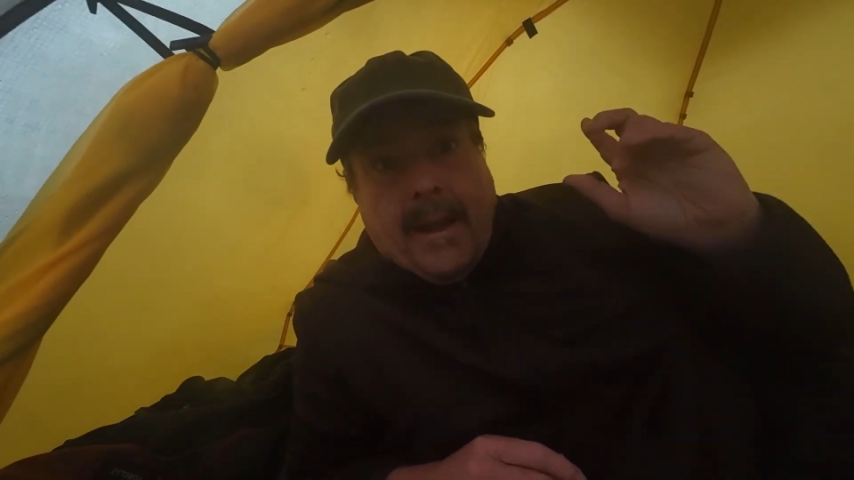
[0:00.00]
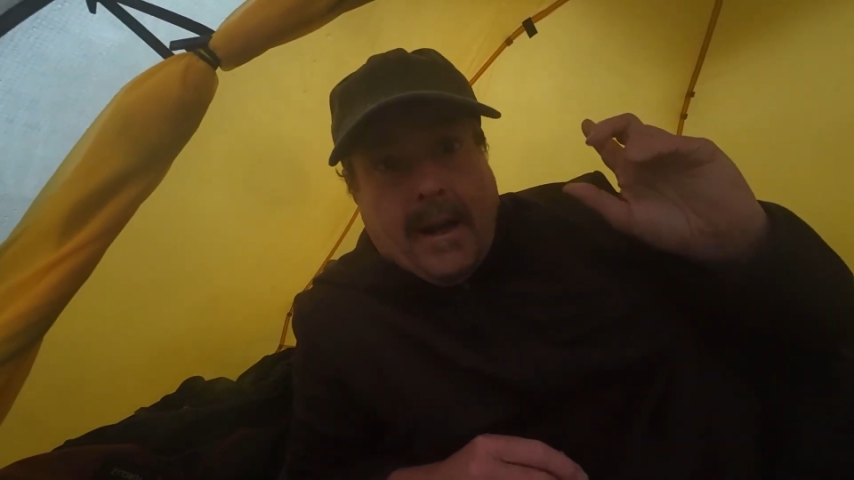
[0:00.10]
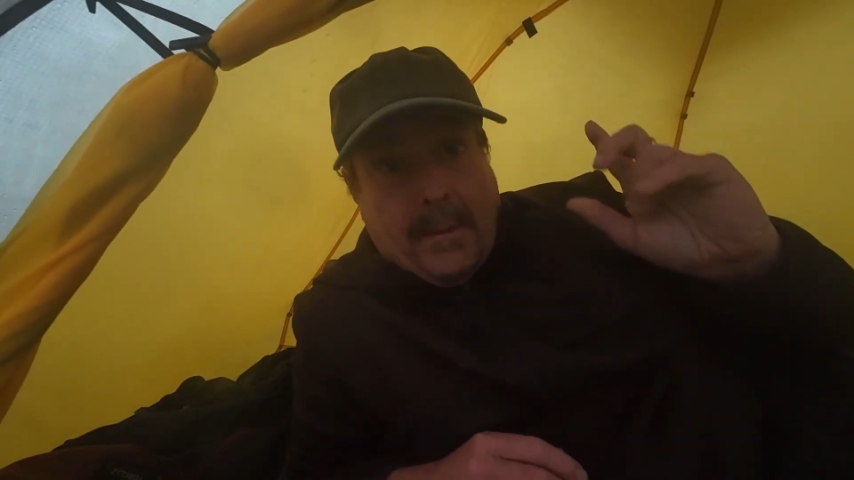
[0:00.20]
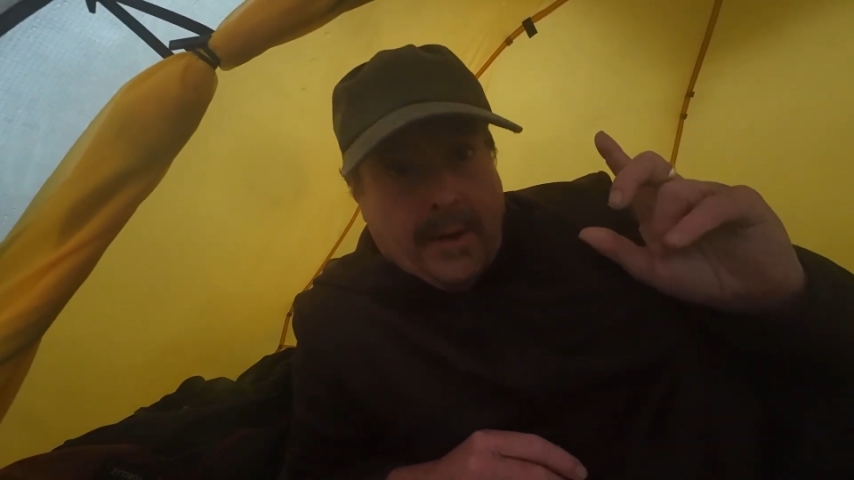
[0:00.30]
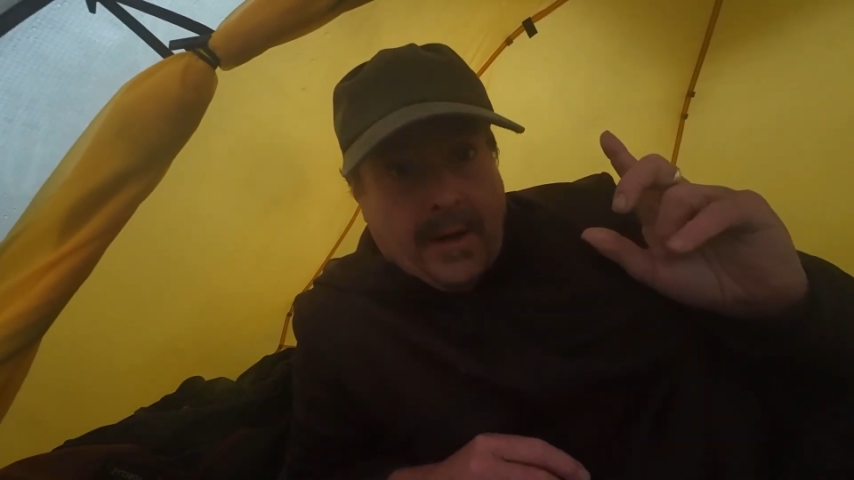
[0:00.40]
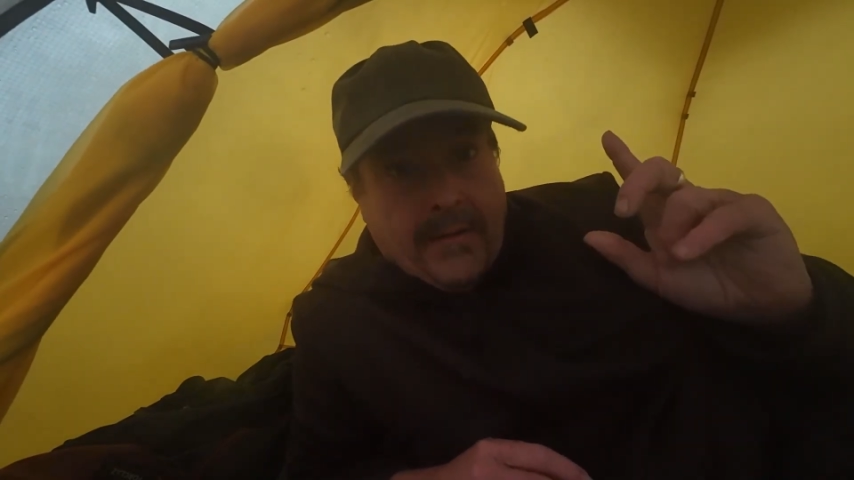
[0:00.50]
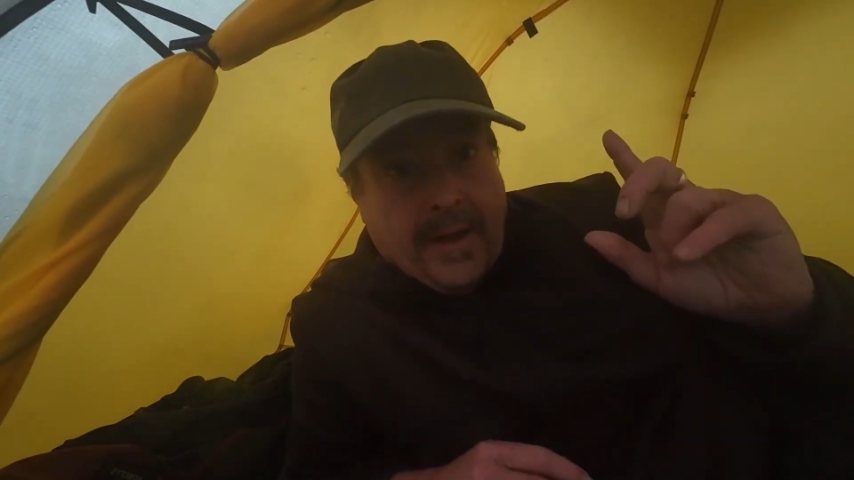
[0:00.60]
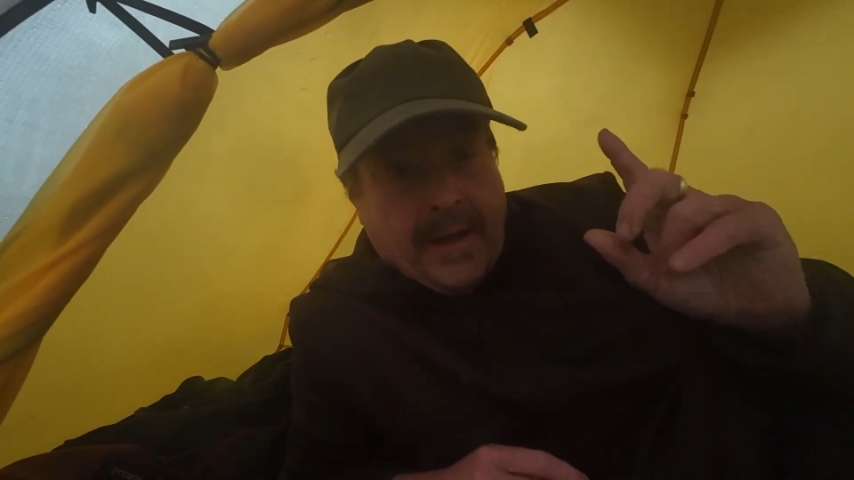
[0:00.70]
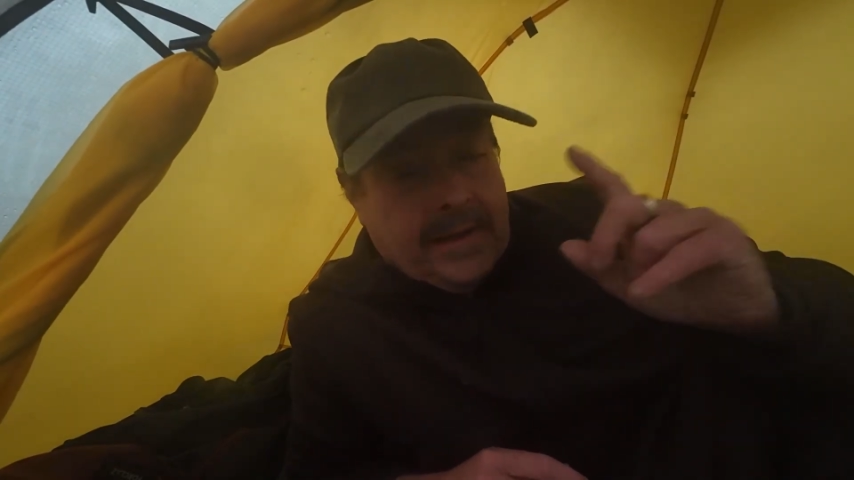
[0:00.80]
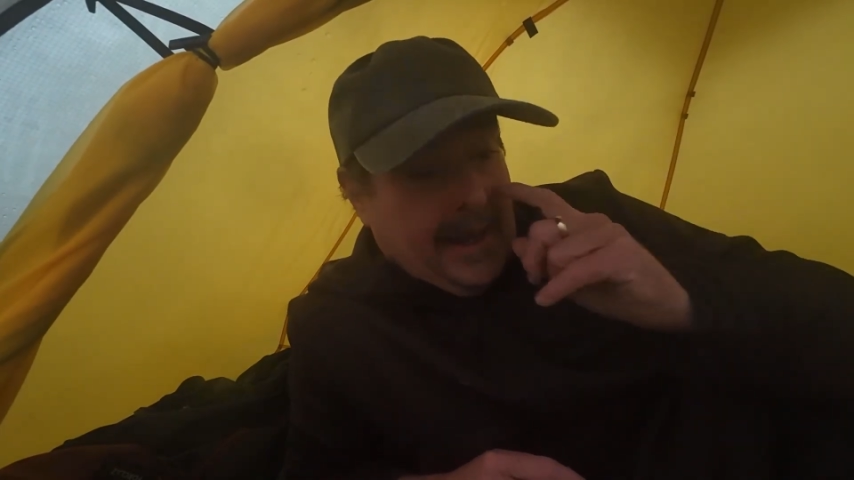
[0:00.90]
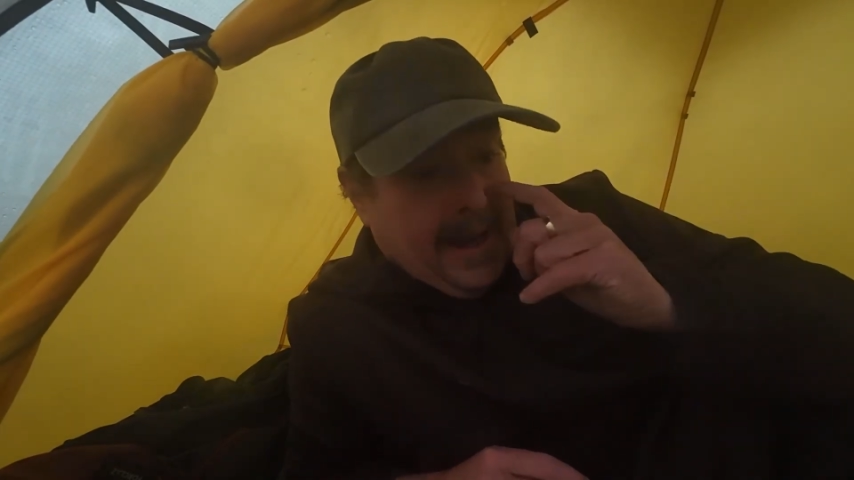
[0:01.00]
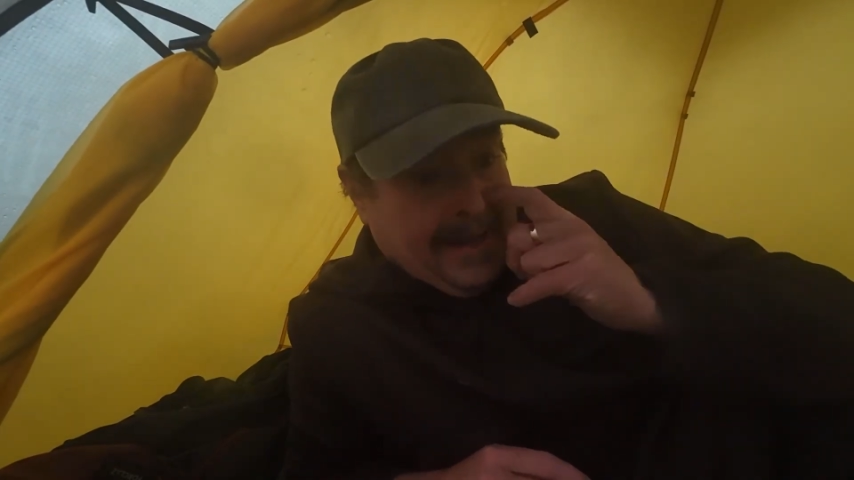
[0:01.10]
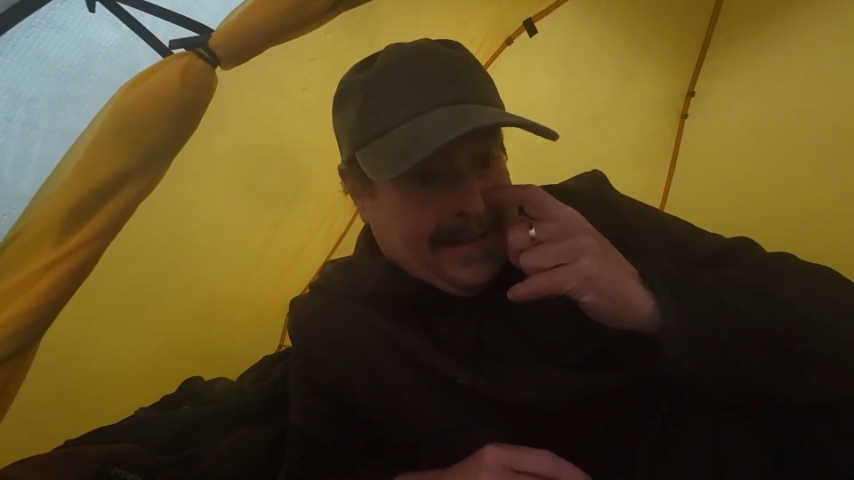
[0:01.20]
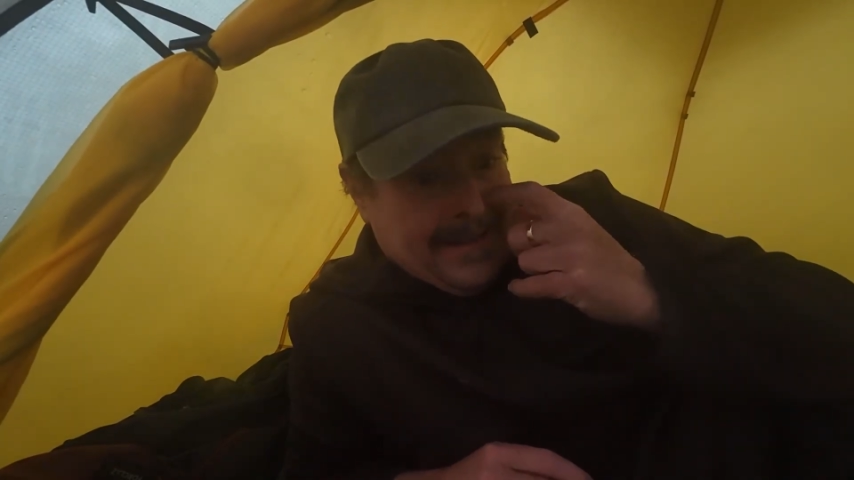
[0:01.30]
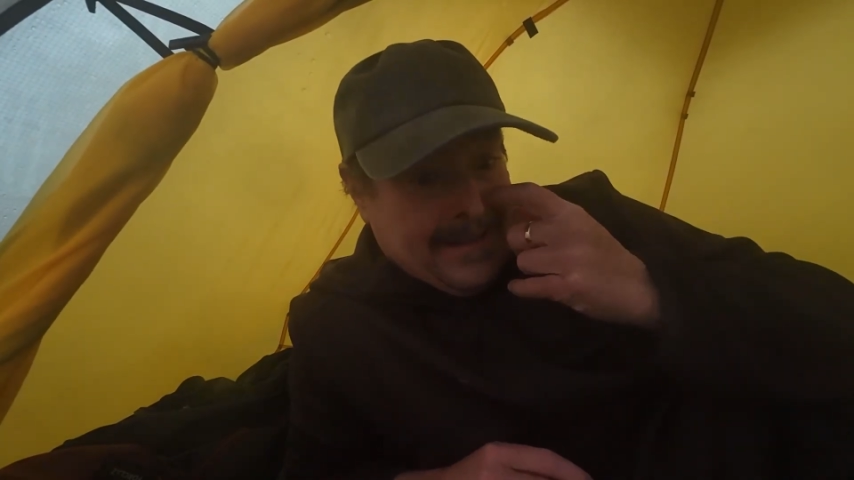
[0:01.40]
I will have that,
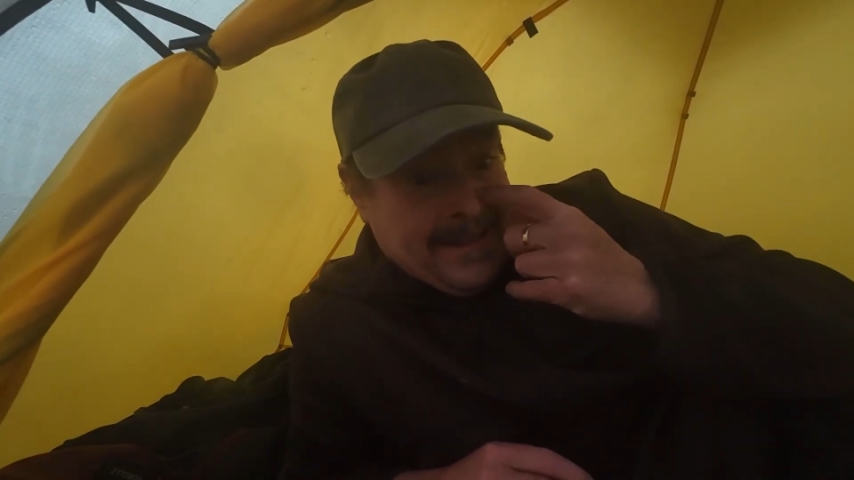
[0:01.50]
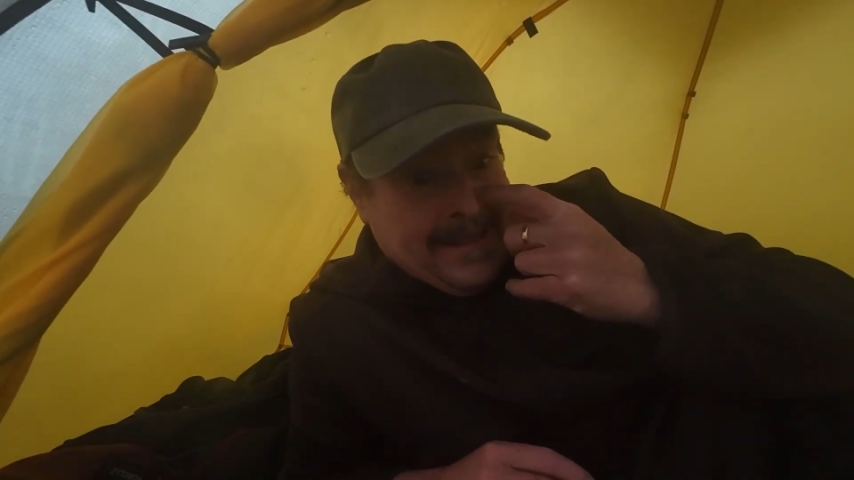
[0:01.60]
and